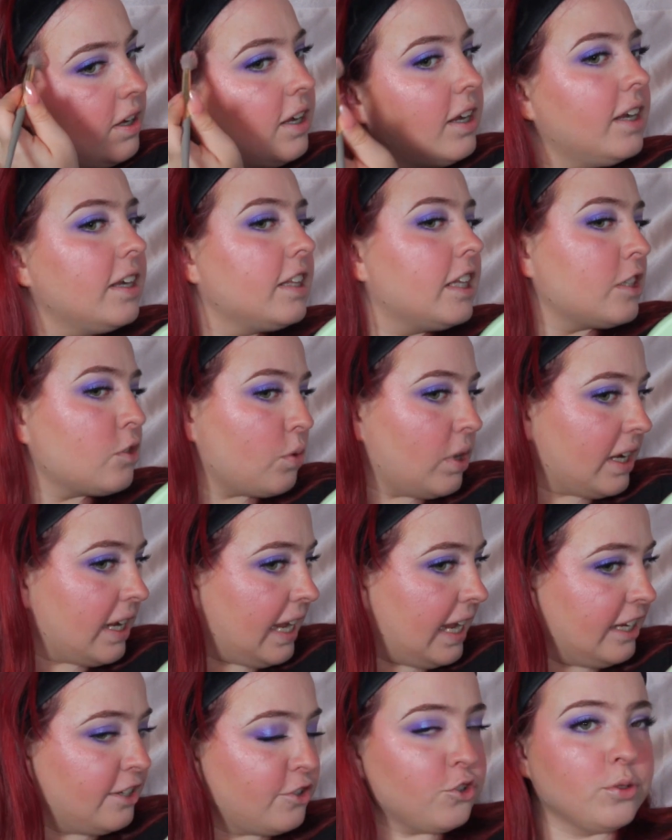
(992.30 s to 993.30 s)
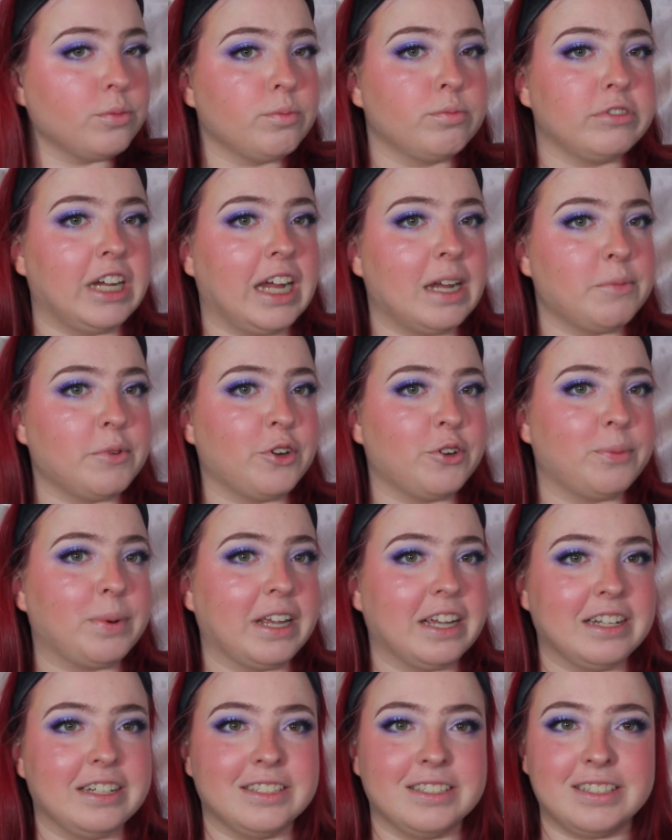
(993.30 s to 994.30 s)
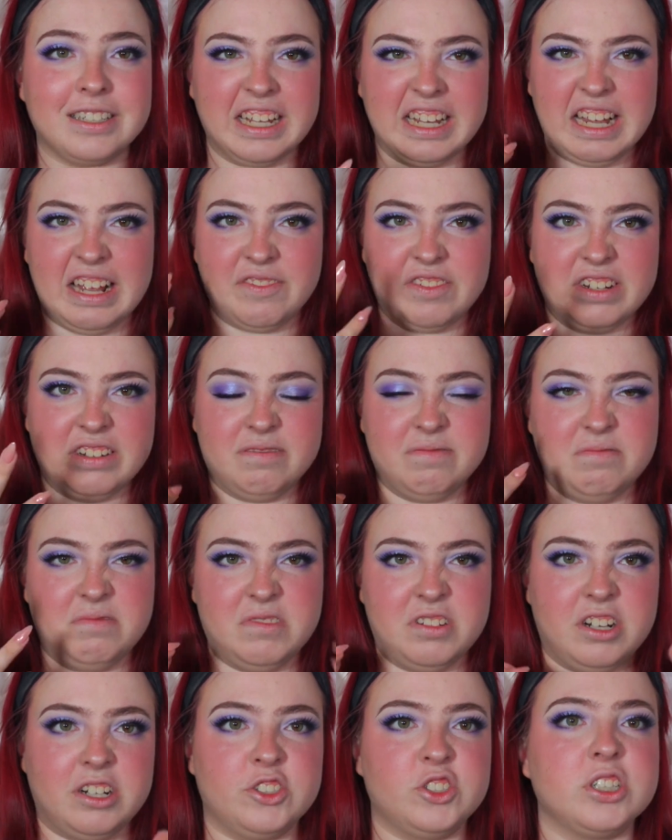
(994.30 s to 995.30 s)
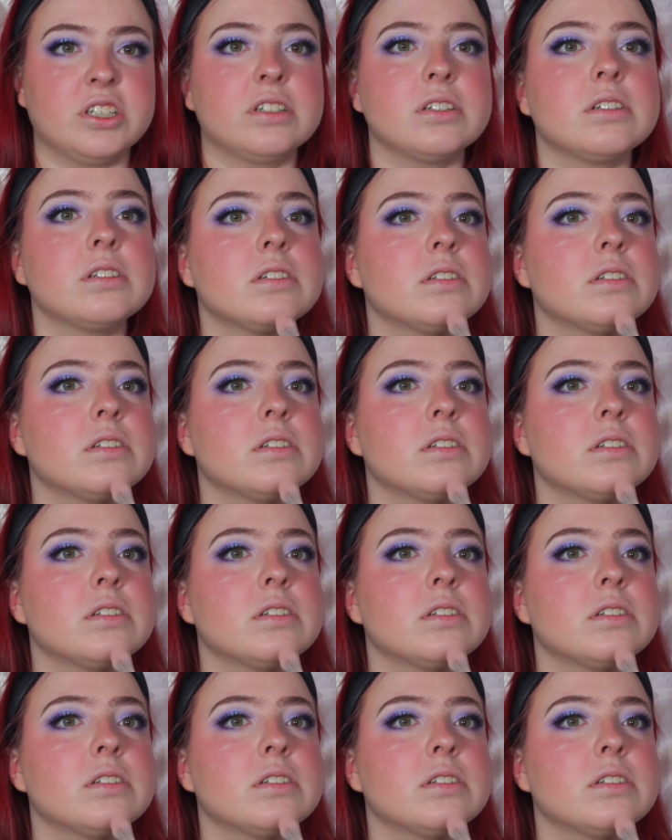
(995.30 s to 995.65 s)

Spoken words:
And that's why I hate doing primer, because I have to touch it.